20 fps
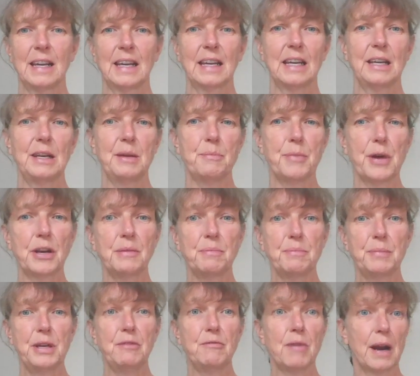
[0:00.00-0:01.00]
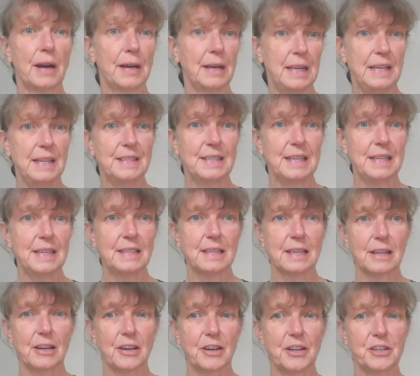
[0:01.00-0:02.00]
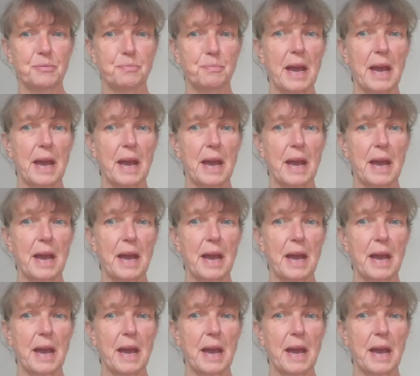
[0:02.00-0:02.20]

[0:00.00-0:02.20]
Can it be run easily as a large